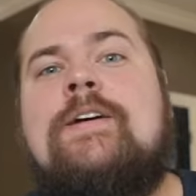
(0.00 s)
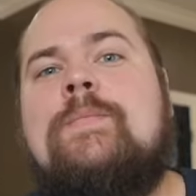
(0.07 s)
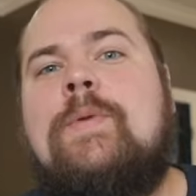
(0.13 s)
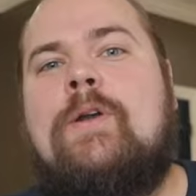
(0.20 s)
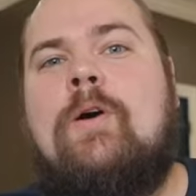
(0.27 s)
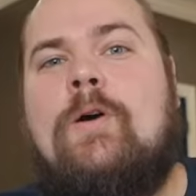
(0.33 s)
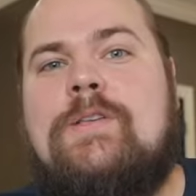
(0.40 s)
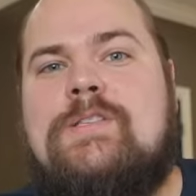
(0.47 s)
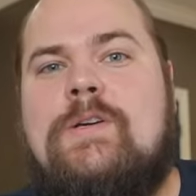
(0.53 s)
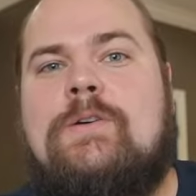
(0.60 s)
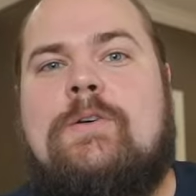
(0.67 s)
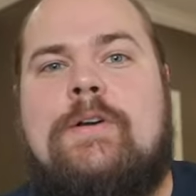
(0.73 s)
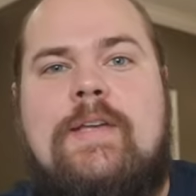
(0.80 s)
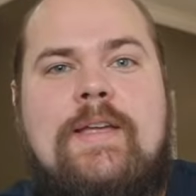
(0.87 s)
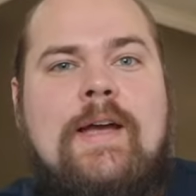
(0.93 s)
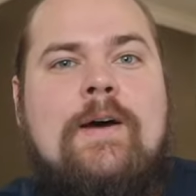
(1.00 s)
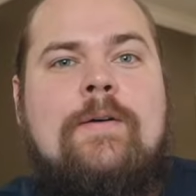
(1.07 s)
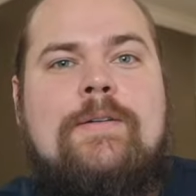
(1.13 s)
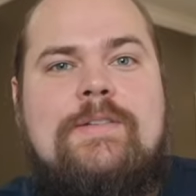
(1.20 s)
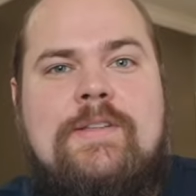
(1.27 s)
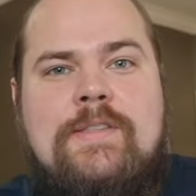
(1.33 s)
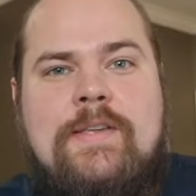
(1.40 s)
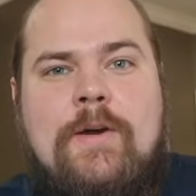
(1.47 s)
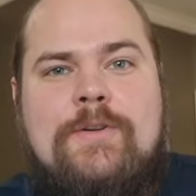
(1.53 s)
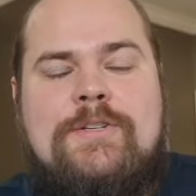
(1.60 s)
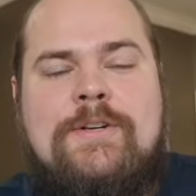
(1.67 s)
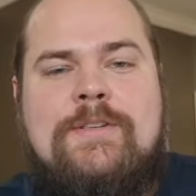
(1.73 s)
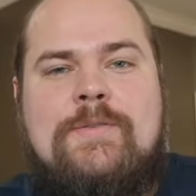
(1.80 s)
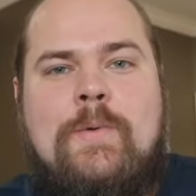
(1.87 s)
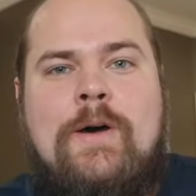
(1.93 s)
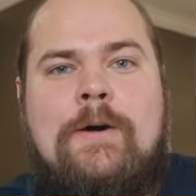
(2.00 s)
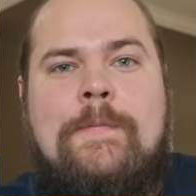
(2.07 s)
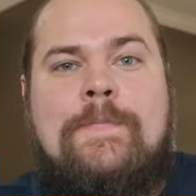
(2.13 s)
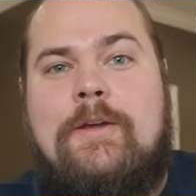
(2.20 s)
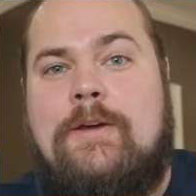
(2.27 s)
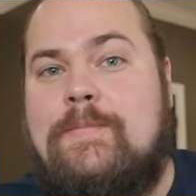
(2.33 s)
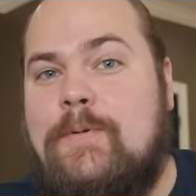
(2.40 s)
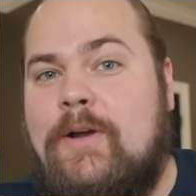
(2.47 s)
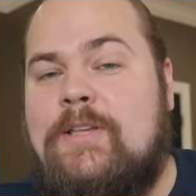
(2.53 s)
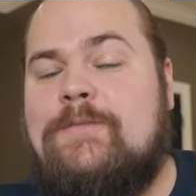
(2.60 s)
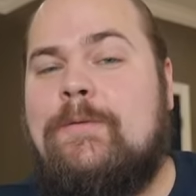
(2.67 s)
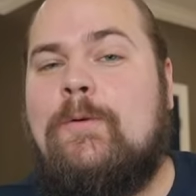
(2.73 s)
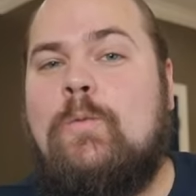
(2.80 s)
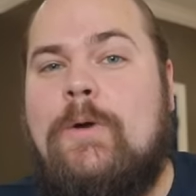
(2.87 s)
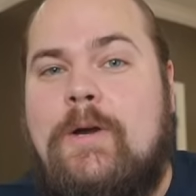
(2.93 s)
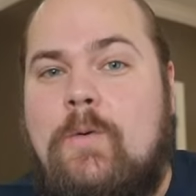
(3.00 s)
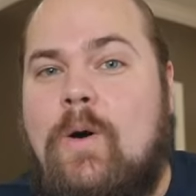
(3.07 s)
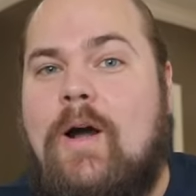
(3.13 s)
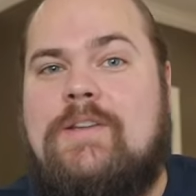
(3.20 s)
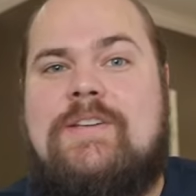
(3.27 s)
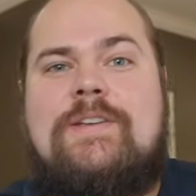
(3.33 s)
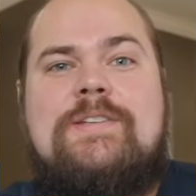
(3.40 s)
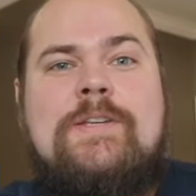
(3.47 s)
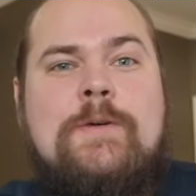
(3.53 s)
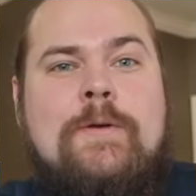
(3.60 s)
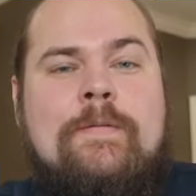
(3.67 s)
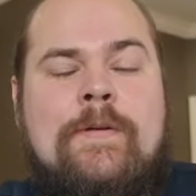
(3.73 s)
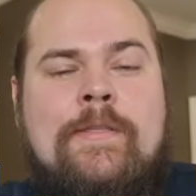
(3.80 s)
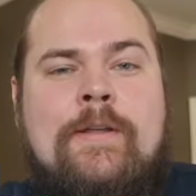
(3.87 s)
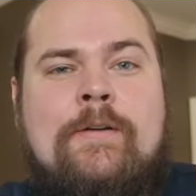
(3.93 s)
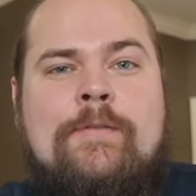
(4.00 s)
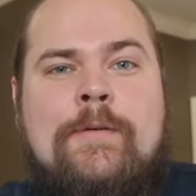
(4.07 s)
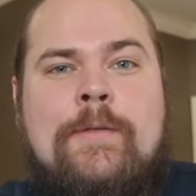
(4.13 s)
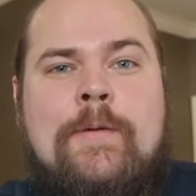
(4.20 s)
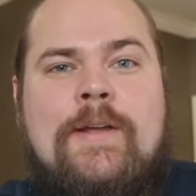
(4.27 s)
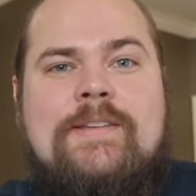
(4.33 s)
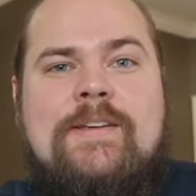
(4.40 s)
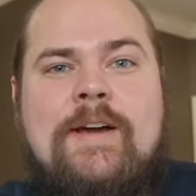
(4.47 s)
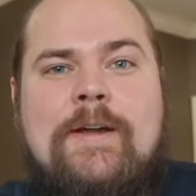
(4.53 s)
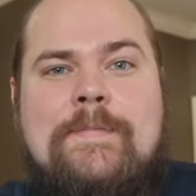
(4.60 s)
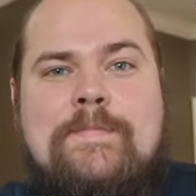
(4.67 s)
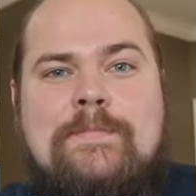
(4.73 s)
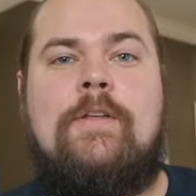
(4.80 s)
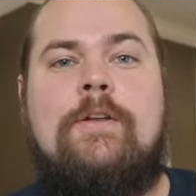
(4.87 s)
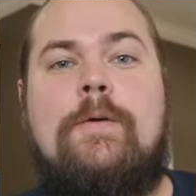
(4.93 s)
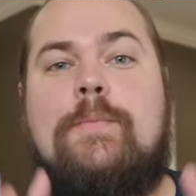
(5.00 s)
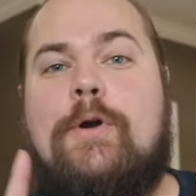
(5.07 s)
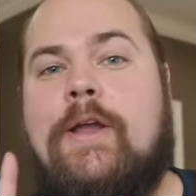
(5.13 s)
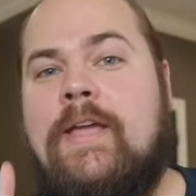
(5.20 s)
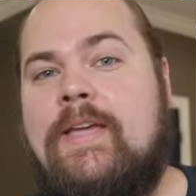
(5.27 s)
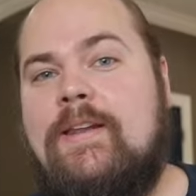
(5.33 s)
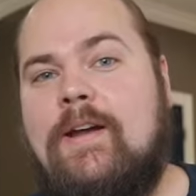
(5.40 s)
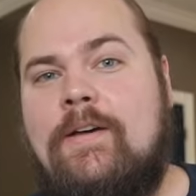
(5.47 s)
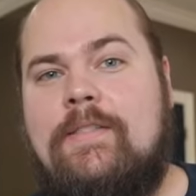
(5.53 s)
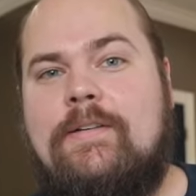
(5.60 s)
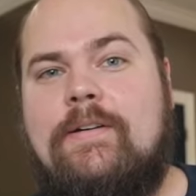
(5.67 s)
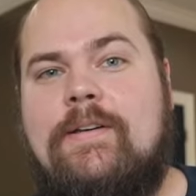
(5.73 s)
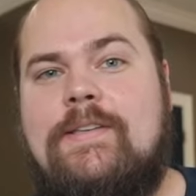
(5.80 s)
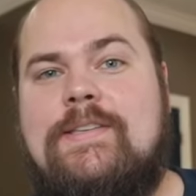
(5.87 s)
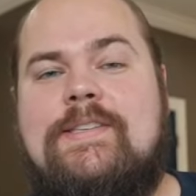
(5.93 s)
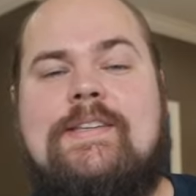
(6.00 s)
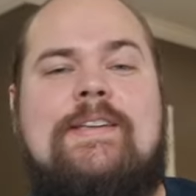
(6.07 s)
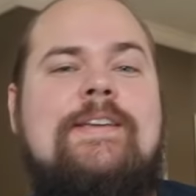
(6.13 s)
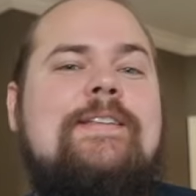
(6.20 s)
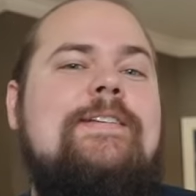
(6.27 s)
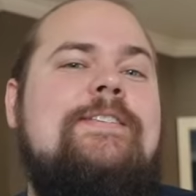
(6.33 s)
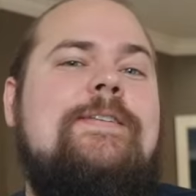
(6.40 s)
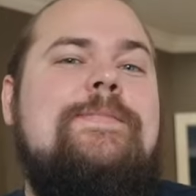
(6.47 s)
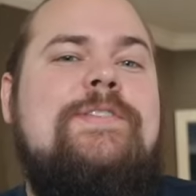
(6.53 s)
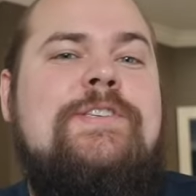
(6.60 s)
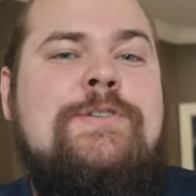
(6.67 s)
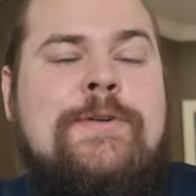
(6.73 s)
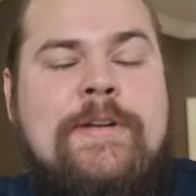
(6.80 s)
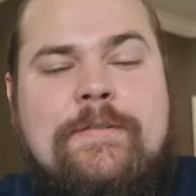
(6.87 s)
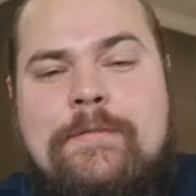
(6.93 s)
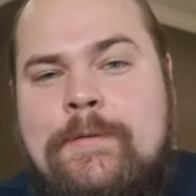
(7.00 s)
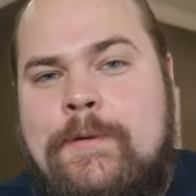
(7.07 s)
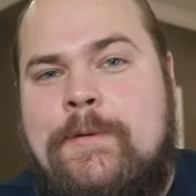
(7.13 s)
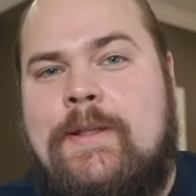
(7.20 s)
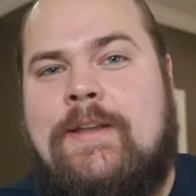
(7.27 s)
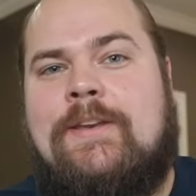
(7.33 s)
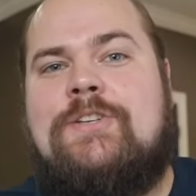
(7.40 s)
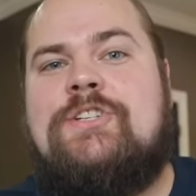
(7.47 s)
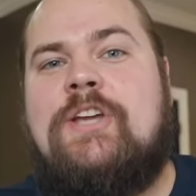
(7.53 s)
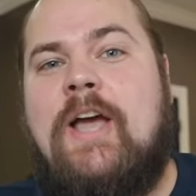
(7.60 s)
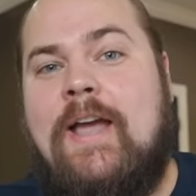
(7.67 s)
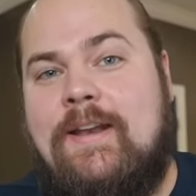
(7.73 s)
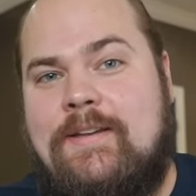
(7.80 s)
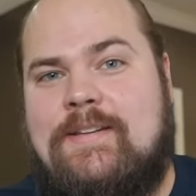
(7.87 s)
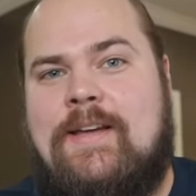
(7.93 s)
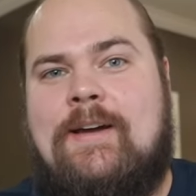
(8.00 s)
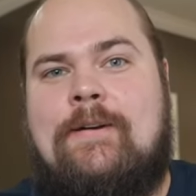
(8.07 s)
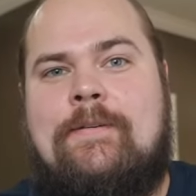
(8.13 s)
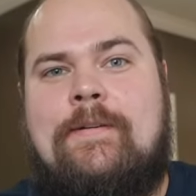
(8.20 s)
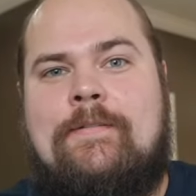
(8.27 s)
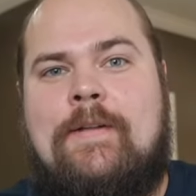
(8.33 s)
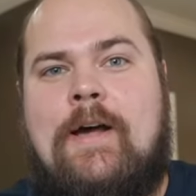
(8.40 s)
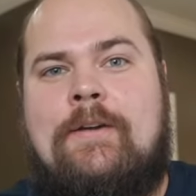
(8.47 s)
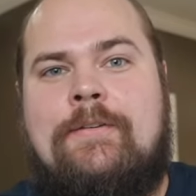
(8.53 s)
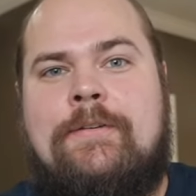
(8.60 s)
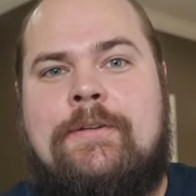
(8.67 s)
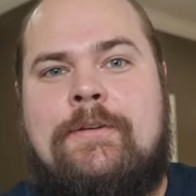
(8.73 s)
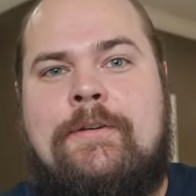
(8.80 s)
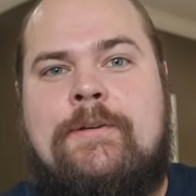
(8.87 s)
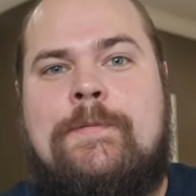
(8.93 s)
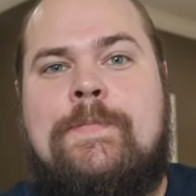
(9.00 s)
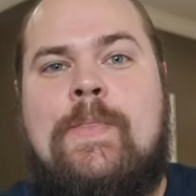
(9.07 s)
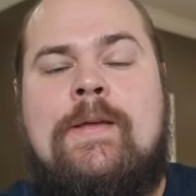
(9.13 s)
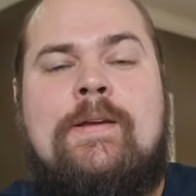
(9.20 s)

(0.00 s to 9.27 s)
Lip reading: but also looking out to the ocean as well. Good place for whale watching too if you're there for the right time. Number 8 on the list, eating some street food in Chinatown in Honolulu.